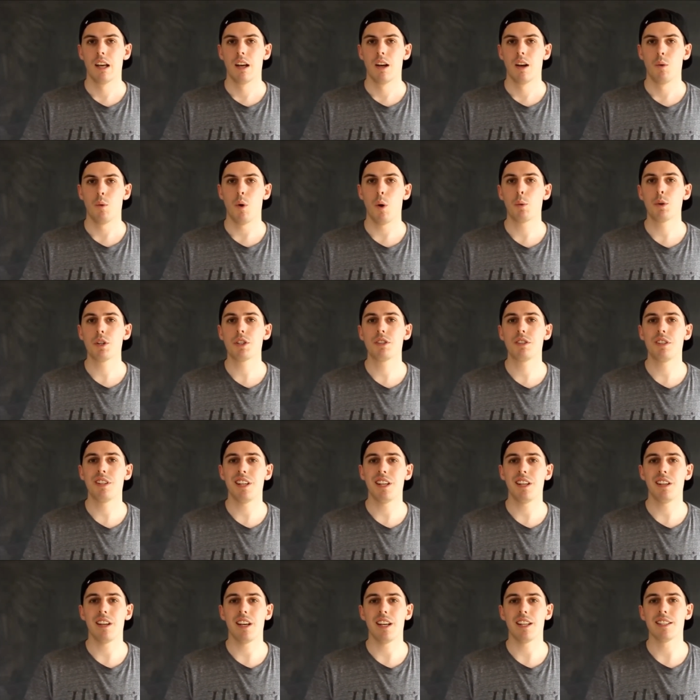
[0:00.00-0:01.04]
What we're
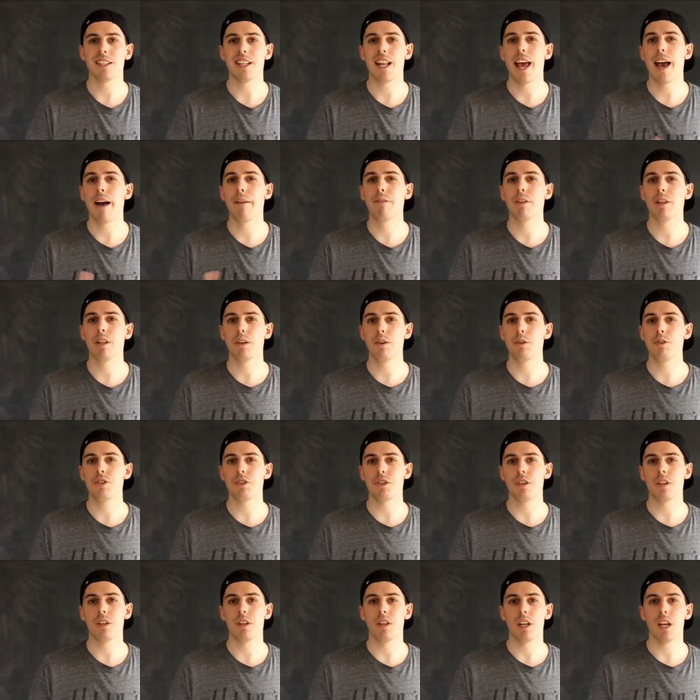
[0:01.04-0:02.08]
seeing is an
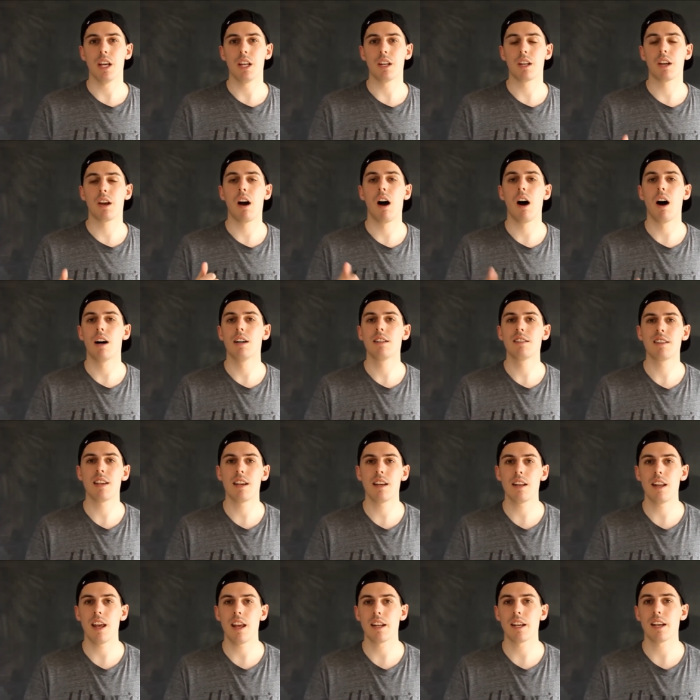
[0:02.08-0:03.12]
evolution in
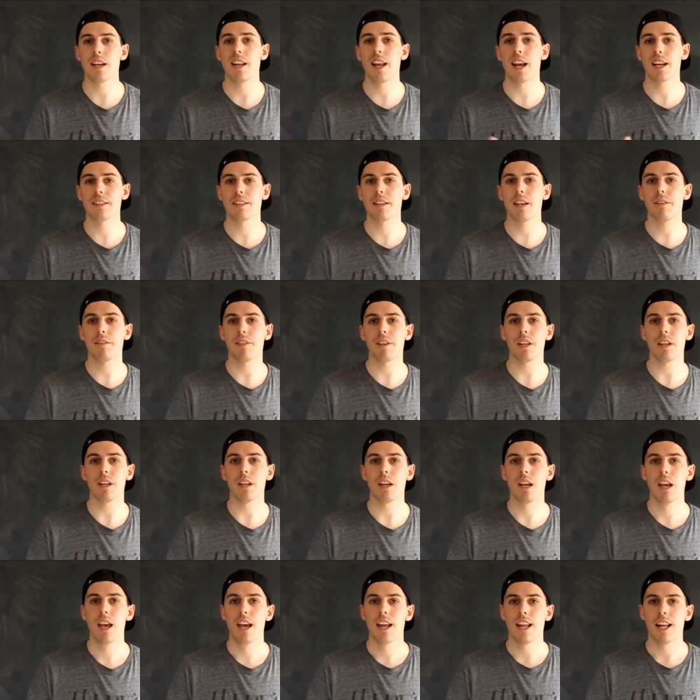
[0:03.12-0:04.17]
content and
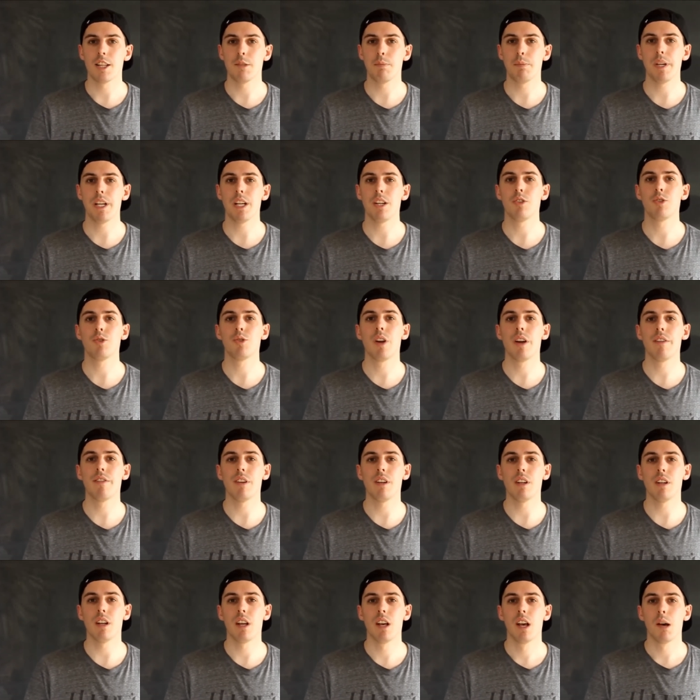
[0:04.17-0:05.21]
connectivity that's being
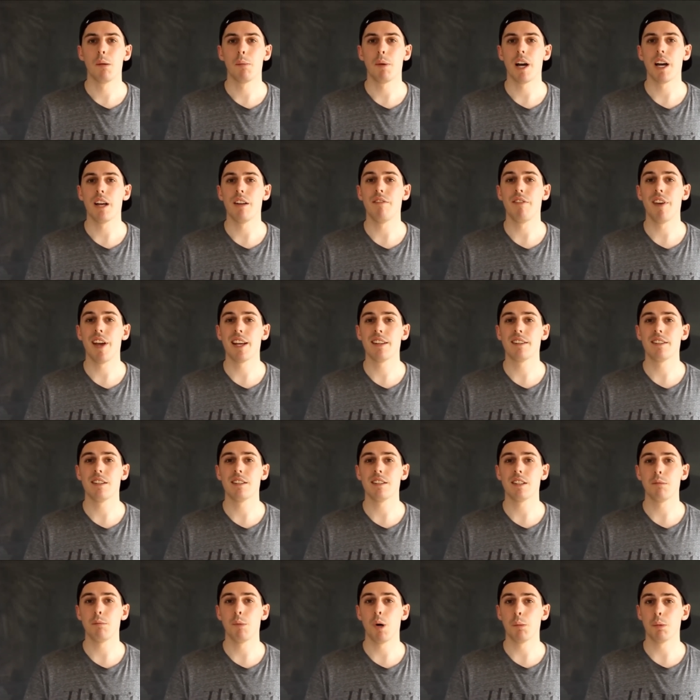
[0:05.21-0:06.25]
driven by advances
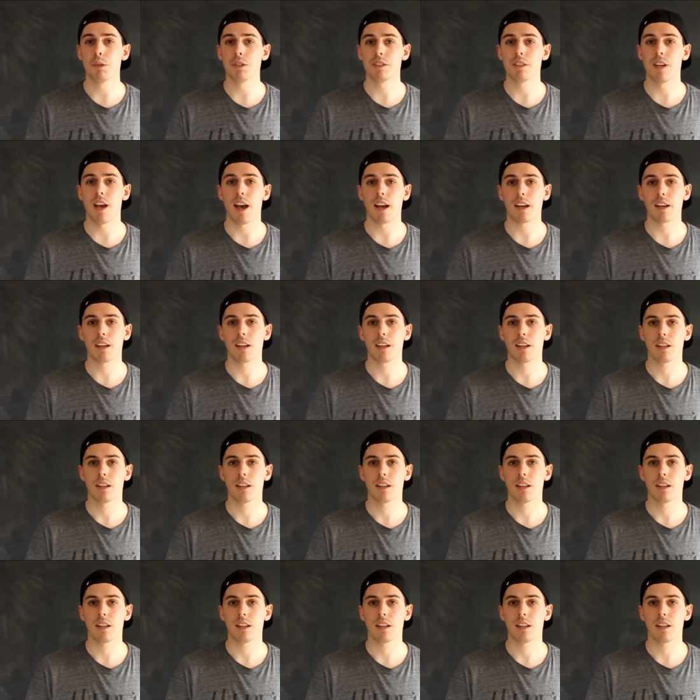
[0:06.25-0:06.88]
in mobile tech.